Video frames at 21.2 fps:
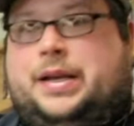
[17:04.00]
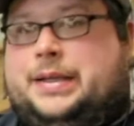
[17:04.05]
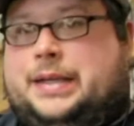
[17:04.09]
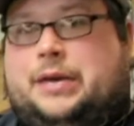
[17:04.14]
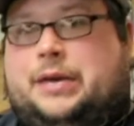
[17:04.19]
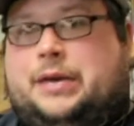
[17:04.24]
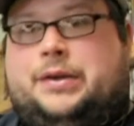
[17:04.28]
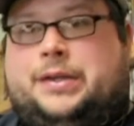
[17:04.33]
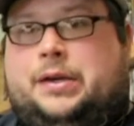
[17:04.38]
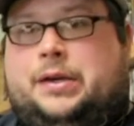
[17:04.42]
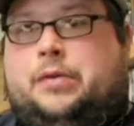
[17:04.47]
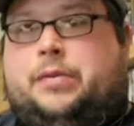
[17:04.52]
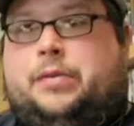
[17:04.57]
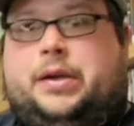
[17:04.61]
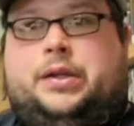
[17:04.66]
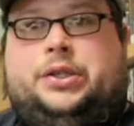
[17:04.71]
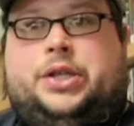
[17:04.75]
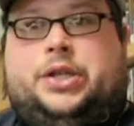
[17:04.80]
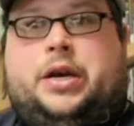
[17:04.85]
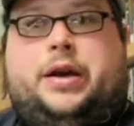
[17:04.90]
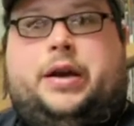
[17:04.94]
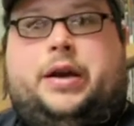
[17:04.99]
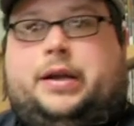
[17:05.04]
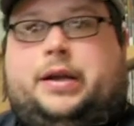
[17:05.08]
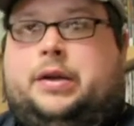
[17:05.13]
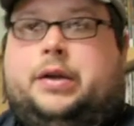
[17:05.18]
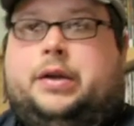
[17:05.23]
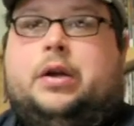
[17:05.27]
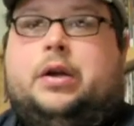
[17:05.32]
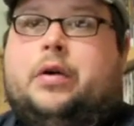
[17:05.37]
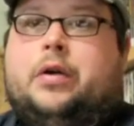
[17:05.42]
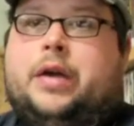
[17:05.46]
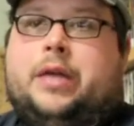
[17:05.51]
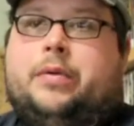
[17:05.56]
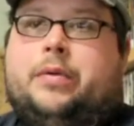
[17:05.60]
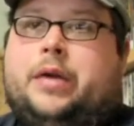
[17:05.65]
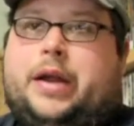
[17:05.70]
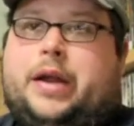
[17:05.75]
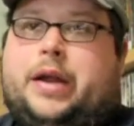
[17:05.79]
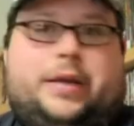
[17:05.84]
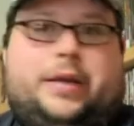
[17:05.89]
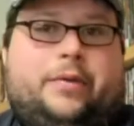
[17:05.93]
I was in a wheelchair and I couldn't go
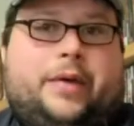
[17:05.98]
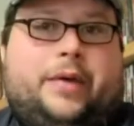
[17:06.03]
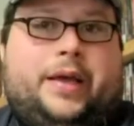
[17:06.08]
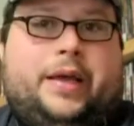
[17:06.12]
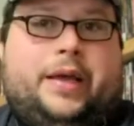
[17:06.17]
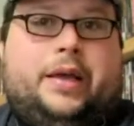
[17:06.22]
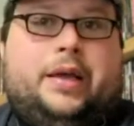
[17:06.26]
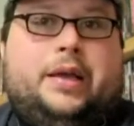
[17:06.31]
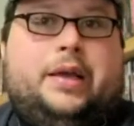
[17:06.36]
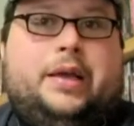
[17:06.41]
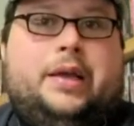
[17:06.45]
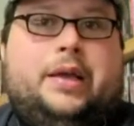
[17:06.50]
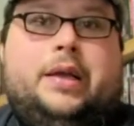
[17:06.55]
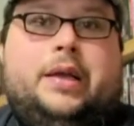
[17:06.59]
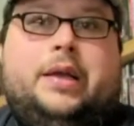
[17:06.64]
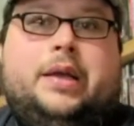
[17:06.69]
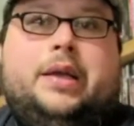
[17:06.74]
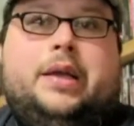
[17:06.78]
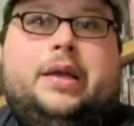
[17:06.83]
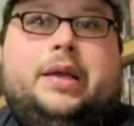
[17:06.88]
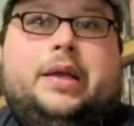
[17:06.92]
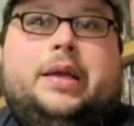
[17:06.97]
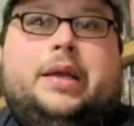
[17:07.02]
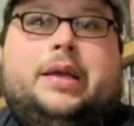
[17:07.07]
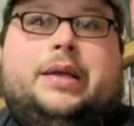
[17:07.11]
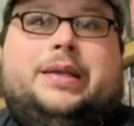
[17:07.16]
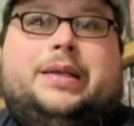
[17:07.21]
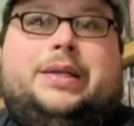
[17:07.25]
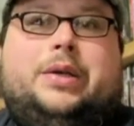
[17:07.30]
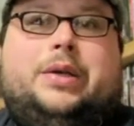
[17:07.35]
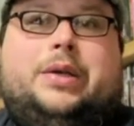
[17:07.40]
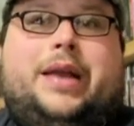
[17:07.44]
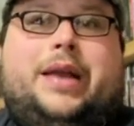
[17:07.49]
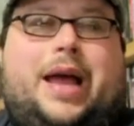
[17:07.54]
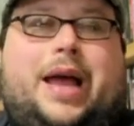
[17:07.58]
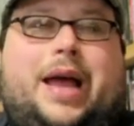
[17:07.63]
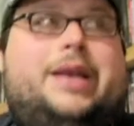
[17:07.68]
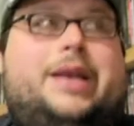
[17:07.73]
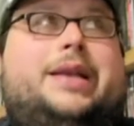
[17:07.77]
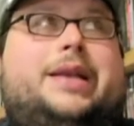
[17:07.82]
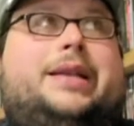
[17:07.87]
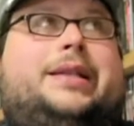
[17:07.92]
anywhere anyway. So it
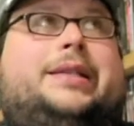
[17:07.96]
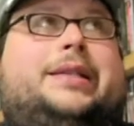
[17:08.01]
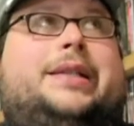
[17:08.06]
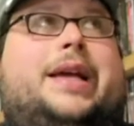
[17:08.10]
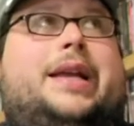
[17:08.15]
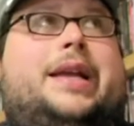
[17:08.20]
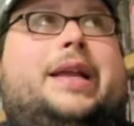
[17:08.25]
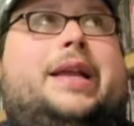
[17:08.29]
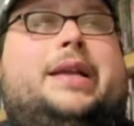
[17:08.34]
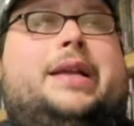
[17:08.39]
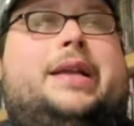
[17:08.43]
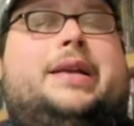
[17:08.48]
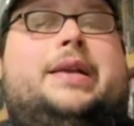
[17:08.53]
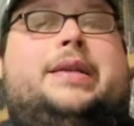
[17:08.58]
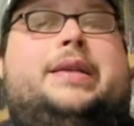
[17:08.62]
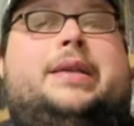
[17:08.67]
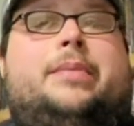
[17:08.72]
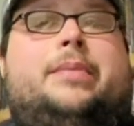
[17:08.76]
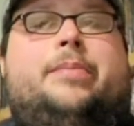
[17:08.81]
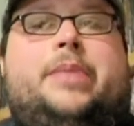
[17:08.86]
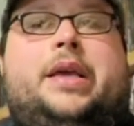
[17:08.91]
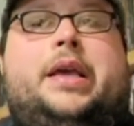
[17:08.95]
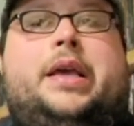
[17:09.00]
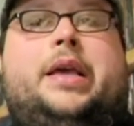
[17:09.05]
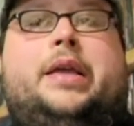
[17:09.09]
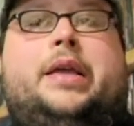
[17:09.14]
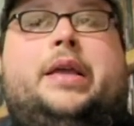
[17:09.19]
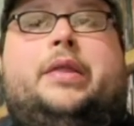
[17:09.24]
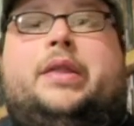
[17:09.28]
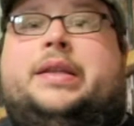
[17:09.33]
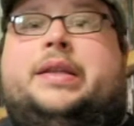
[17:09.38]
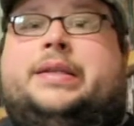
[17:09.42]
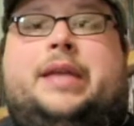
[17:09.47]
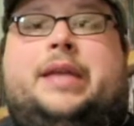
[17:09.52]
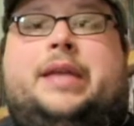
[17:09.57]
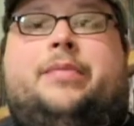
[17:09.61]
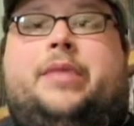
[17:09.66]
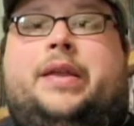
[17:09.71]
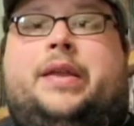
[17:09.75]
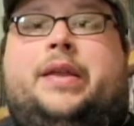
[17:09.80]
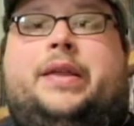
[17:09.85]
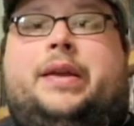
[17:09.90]
hadn't set into me the same
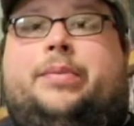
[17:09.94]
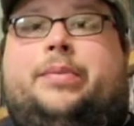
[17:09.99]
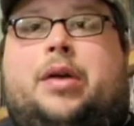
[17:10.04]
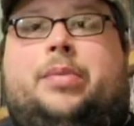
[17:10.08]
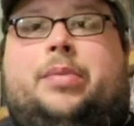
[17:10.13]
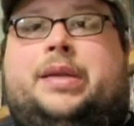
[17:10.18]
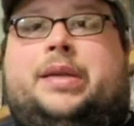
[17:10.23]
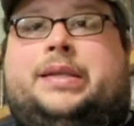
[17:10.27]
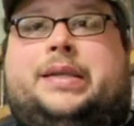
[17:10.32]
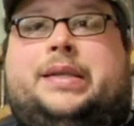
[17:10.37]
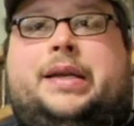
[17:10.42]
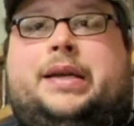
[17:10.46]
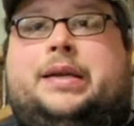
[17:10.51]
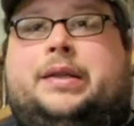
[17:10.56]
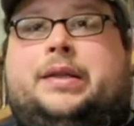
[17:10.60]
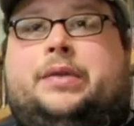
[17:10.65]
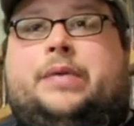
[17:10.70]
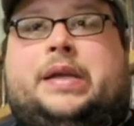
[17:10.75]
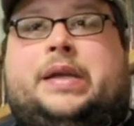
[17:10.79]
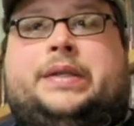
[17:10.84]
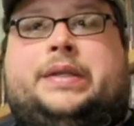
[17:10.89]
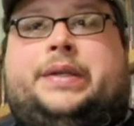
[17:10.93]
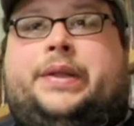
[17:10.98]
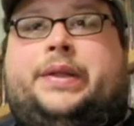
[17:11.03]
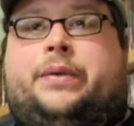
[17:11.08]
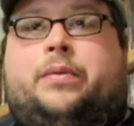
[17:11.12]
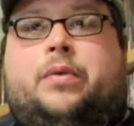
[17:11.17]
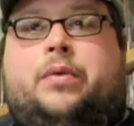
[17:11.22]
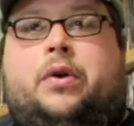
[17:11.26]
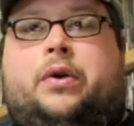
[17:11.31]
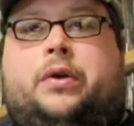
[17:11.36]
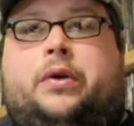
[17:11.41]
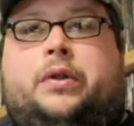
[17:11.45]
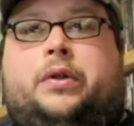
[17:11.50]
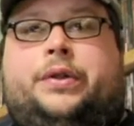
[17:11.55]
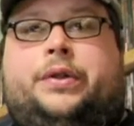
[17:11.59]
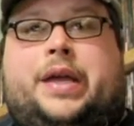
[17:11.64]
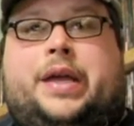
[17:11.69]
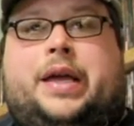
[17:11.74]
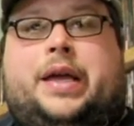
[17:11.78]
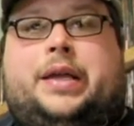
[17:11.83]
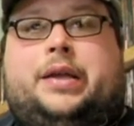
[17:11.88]
way that it probably set into the rest of the world,
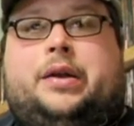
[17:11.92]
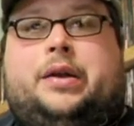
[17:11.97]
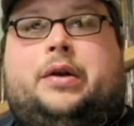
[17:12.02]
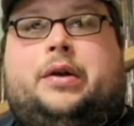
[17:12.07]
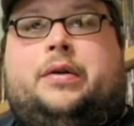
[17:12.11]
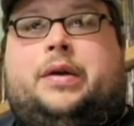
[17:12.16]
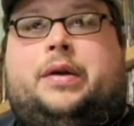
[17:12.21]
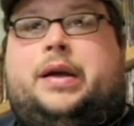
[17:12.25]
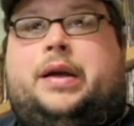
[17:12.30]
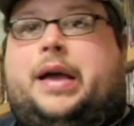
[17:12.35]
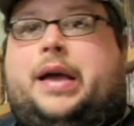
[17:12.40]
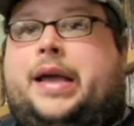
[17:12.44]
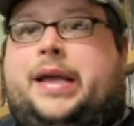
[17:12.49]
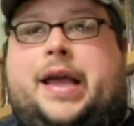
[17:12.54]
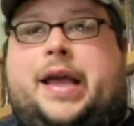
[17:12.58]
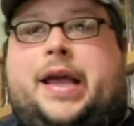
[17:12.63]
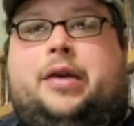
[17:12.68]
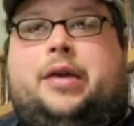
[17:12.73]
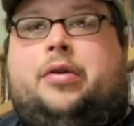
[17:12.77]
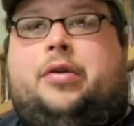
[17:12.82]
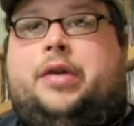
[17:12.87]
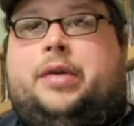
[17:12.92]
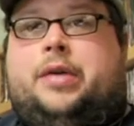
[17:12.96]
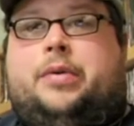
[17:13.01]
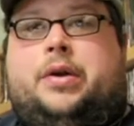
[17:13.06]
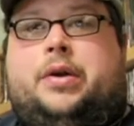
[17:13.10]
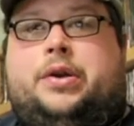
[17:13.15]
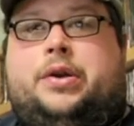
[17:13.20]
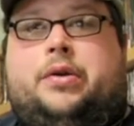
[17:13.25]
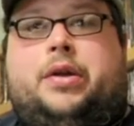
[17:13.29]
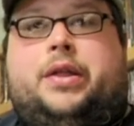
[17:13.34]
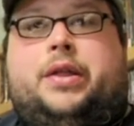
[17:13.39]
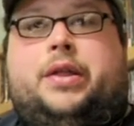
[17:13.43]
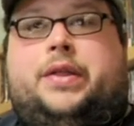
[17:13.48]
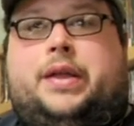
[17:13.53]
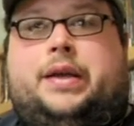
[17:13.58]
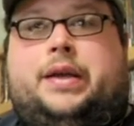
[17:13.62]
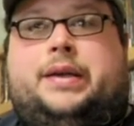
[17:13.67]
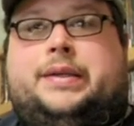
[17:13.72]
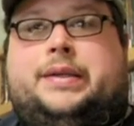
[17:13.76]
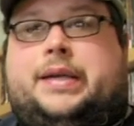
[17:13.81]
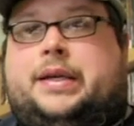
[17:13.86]
that I can't go anywhere and do anything
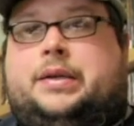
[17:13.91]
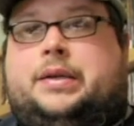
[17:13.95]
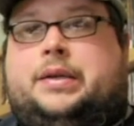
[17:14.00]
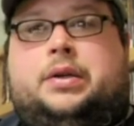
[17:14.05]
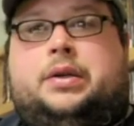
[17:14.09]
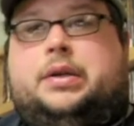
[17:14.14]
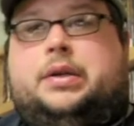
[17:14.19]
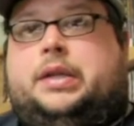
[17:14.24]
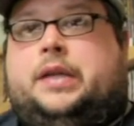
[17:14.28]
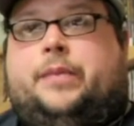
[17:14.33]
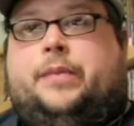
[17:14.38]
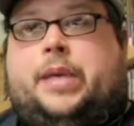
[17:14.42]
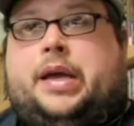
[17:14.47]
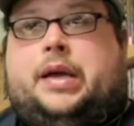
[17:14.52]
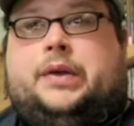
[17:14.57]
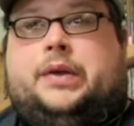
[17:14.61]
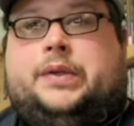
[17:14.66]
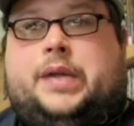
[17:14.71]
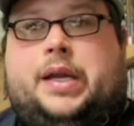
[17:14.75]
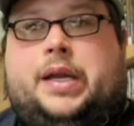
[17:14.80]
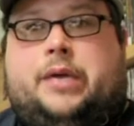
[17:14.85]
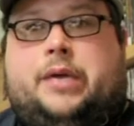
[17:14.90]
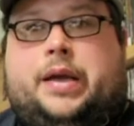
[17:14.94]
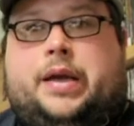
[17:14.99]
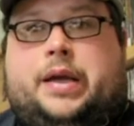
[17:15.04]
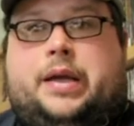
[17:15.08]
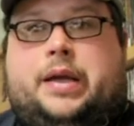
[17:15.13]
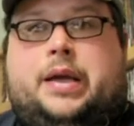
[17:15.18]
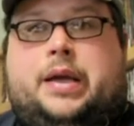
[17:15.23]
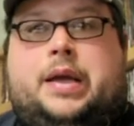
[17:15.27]
because I couldn't leave my house anyway.